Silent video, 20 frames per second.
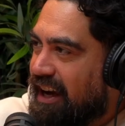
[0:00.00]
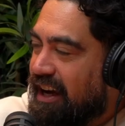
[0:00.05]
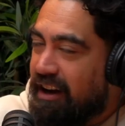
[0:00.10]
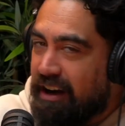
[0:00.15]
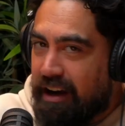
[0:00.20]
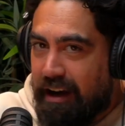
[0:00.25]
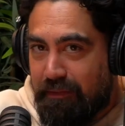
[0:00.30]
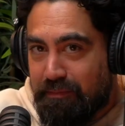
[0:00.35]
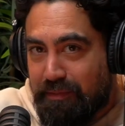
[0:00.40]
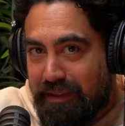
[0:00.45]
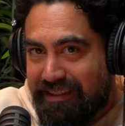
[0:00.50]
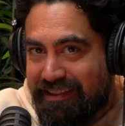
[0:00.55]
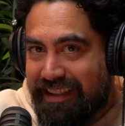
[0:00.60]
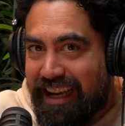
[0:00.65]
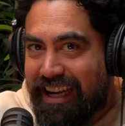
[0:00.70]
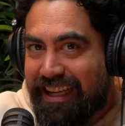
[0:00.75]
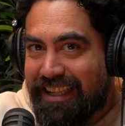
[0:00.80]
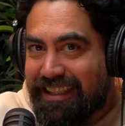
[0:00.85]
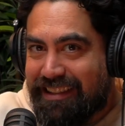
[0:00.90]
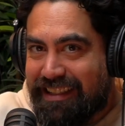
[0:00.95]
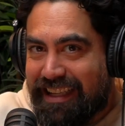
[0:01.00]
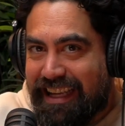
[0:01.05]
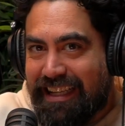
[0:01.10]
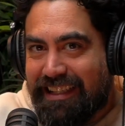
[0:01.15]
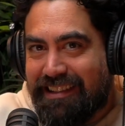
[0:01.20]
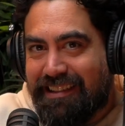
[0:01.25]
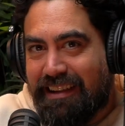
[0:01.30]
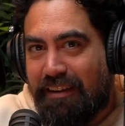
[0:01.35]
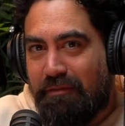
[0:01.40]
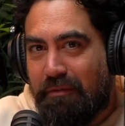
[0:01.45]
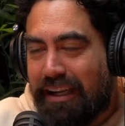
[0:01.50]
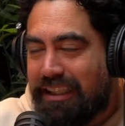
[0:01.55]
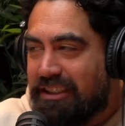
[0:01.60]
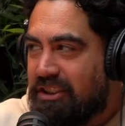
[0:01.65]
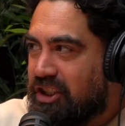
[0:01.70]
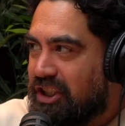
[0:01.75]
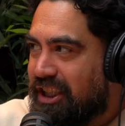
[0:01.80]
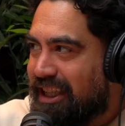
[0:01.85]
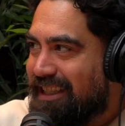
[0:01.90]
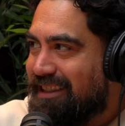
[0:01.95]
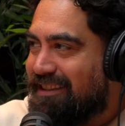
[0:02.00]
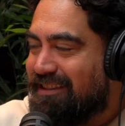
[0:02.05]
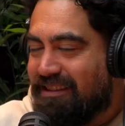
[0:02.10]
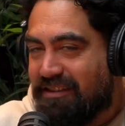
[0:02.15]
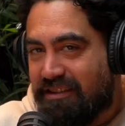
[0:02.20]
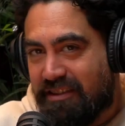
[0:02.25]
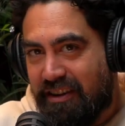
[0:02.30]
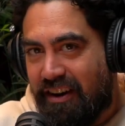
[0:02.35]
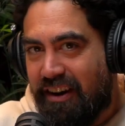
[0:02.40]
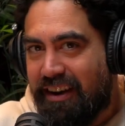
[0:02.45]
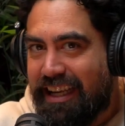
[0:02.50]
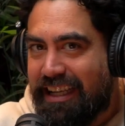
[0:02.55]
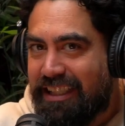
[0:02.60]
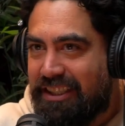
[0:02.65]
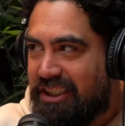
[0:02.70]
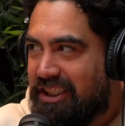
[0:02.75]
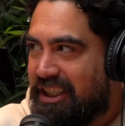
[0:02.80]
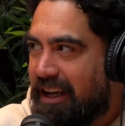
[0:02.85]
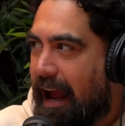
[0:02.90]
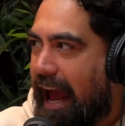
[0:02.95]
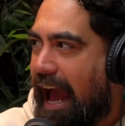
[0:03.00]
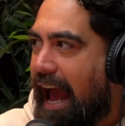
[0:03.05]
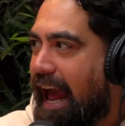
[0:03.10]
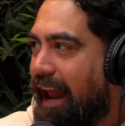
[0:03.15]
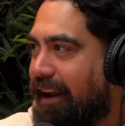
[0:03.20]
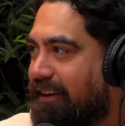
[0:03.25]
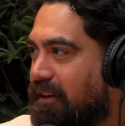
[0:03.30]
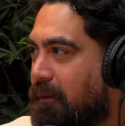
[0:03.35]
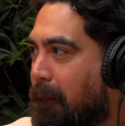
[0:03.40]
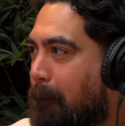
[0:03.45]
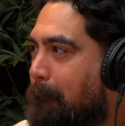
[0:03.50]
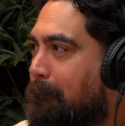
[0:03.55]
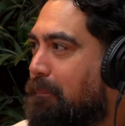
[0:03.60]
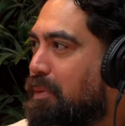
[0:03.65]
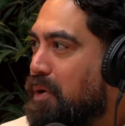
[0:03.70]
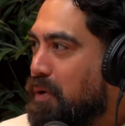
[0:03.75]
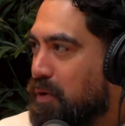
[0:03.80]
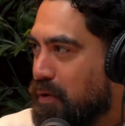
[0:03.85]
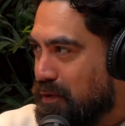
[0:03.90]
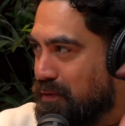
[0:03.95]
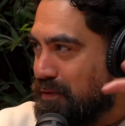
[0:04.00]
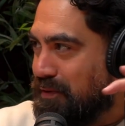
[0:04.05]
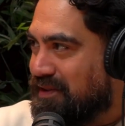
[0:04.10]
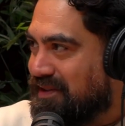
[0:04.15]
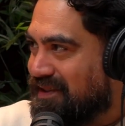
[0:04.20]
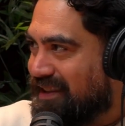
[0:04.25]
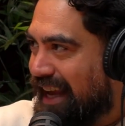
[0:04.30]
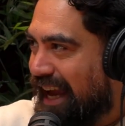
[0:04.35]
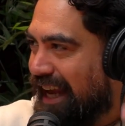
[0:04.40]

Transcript: I've started seeing someone. She's Scottish and boos.